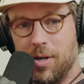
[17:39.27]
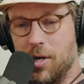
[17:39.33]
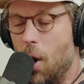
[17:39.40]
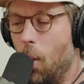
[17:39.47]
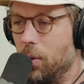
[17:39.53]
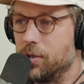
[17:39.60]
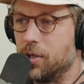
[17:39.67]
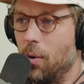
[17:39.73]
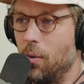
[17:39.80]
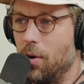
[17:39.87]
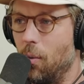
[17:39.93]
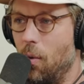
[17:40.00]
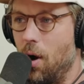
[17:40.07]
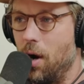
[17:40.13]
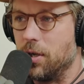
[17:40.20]
but no one's going
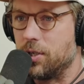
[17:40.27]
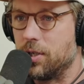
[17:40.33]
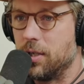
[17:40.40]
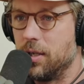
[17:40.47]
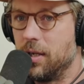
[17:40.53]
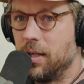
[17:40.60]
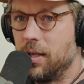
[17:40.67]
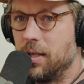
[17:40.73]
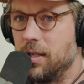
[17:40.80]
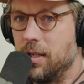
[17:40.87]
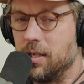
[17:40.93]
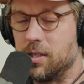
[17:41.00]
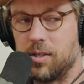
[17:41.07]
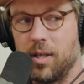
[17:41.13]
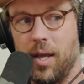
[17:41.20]
to watch
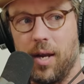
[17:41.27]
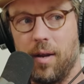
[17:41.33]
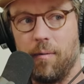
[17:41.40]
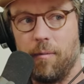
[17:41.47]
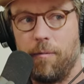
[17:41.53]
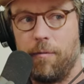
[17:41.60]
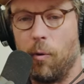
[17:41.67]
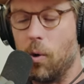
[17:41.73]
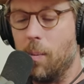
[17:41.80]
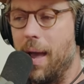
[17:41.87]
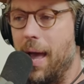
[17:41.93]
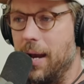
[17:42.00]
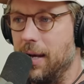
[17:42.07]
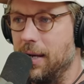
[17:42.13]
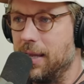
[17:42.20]
this like
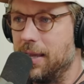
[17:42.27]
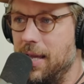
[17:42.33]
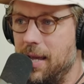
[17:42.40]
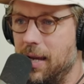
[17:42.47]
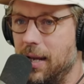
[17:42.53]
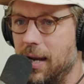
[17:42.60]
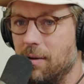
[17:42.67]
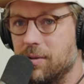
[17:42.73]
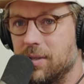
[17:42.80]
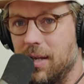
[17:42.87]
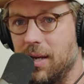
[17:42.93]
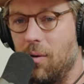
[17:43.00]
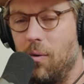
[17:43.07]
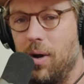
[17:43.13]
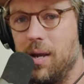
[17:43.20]
formatted thing and i was
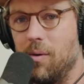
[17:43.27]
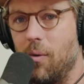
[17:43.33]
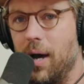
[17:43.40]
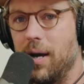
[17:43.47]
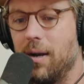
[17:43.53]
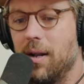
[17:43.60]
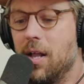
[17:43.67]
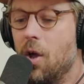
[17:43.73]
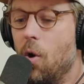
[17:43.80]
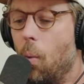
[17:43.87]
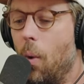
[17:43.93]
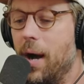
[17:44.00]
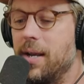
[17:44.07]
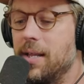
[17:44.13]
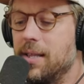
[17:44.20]
like wait why don't
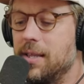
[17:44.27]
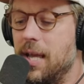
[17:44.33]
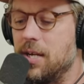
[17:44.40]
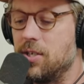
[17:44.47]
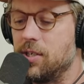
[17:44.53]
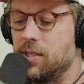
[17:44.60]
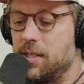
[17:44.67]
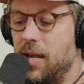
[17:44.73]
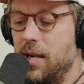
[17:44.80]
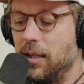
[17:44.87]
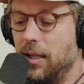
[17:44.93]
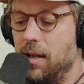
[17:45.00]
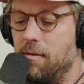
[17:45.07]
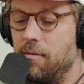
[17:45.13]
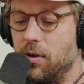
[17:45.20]
why didn't they just take
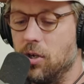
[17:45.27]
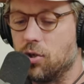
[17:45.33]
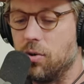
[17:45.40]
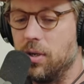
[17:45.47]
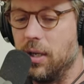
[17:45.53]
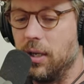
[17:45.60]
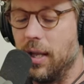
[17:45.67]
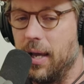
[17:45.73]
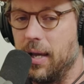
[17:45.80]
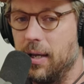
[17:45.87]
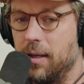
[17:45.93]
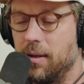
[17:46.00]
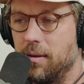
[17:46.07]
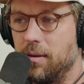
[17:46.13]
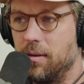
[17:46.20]
LIV and treat it
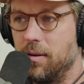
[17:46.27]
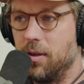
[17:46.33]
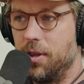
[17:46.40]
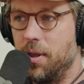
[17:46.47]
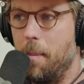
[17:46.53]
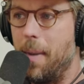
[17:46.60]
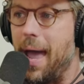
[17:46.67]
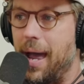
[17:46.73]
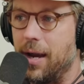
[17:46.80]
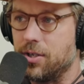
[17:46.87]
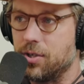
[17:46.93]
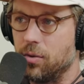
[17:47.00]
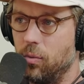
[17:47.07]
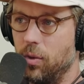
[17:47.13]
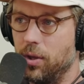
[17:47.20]
like the
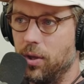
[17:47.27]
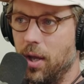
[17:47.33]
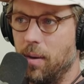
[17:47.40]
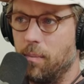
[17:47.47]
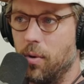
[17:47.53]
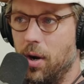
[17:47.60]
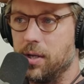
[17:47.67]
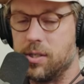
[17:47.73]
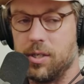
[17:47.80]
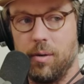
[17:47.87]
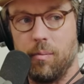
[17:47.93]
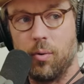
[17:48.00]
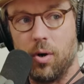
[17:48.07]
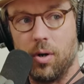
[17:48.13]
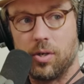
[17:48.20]
match with like bryson
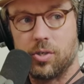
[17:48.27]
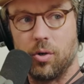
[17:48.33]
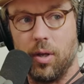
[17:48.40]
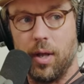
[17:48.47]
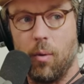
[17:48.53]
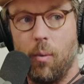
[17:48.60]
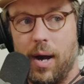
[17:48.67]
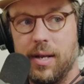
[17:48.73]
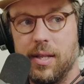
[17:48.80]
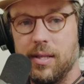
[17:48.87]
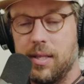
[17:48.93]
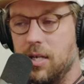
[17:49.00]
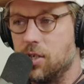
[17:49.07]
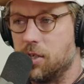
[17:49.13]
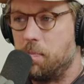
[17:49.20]
and brooks or like why
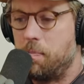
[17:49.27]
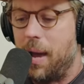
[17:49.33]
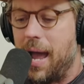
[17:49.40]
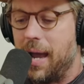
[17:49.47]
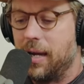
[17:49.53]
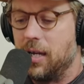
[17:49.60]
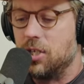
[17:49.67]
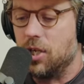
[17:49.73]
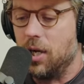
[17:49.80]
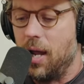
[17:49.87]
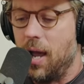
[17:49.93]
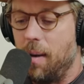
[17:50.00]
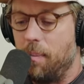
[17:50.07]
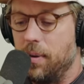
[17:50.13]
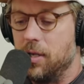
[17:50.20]
didn't they just package it
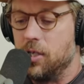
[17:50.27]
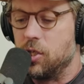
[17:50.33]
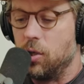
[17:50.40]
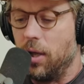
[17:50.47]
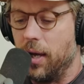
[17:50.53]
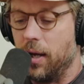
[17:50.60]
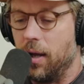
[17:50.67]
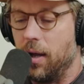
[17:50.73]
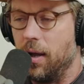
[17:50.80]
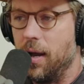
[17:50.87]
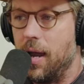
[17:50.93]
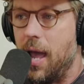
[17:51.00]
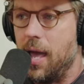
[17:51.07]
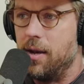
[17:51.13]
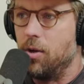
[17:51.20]
up into like a
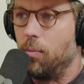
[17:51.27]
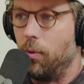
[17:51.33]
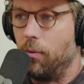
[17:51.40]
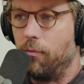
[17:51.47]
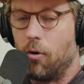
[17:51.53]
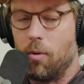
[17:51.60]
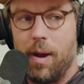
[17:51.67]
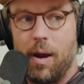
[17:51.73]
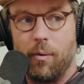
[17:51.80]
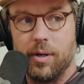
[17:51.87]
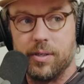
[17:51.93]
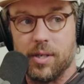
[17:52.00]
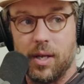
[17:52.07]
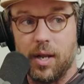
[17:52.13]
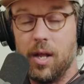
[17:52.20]
editable format where
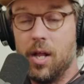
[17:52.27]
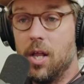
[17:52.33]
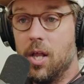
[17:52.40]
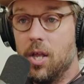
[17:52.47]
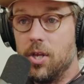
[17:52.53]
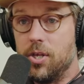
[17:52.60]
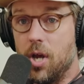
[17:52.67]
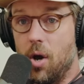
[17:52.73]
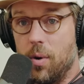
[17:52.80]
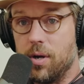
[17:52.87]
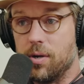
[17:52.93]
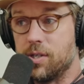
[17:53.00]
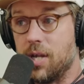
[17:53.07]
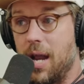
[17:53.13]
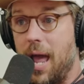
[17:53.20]
it's like yo
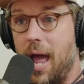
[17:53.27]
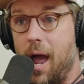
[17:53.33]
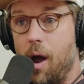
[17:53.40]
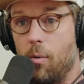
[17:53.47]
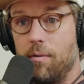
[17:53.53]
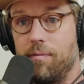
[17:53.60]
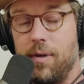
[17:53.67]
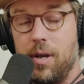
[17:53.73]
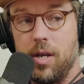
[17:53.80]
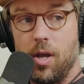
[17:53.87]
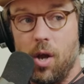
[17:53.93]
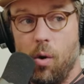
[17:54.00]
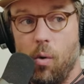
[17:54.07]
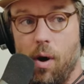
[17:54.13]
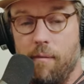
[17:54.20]
here's an hour
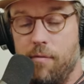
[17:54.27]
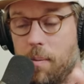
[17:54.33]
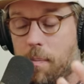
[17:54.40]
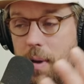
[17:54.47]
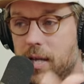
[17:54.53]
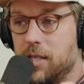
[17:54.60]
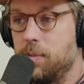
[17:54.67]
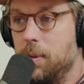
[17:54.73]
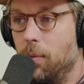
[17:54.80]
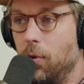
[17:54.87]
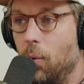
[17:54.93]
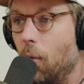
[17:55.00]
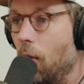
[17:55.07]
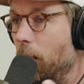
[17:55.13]
video of the best people in the